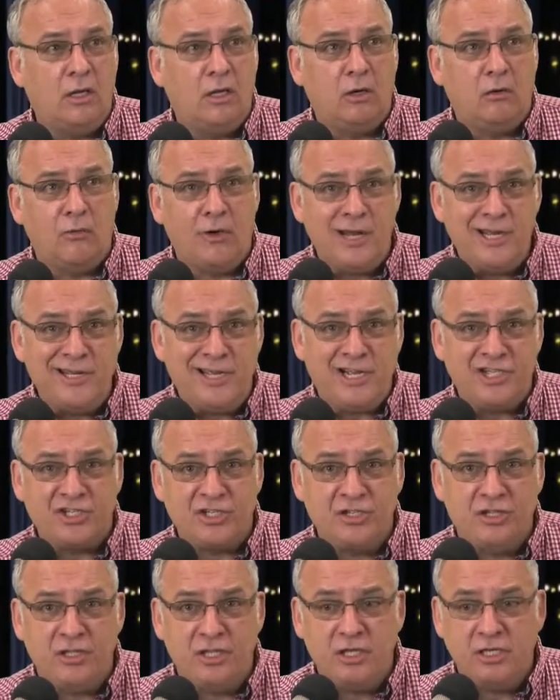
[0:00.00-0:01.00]
right next
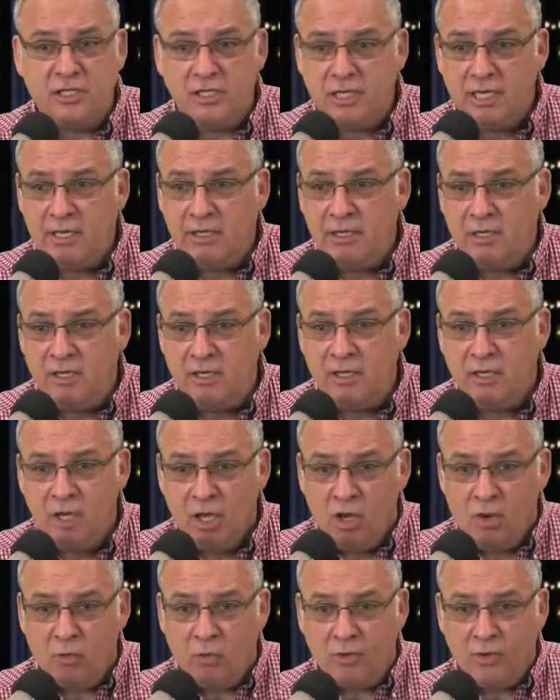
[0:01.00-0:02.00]
to the attendee
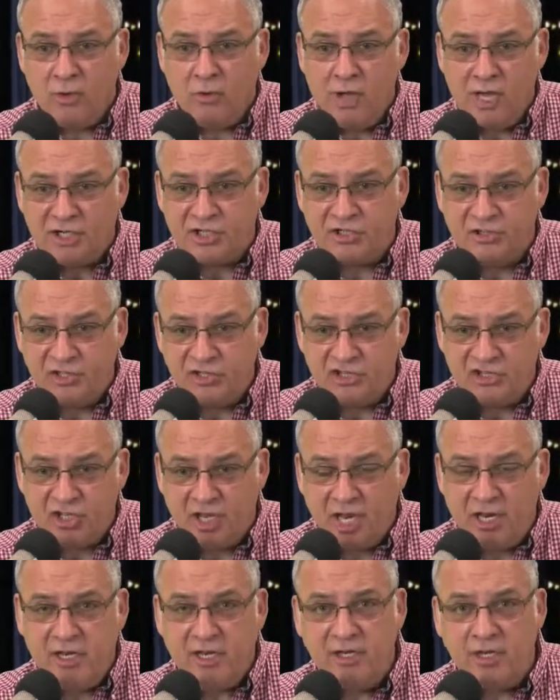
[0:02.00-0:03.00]
where you actually
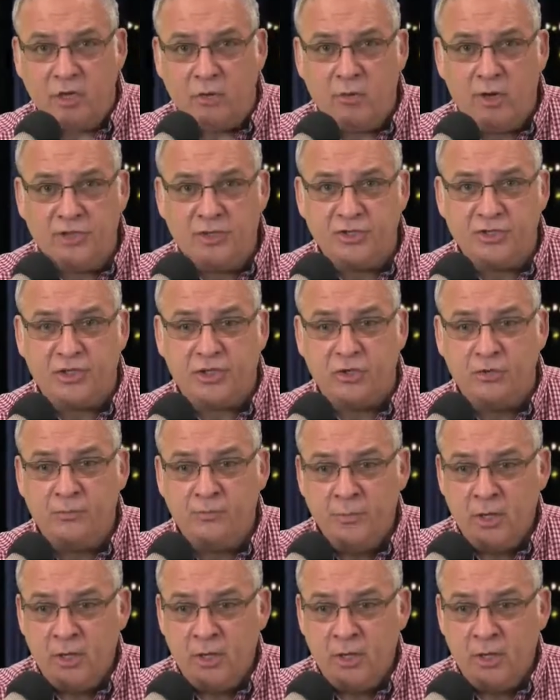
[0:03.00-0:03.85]
sign in to register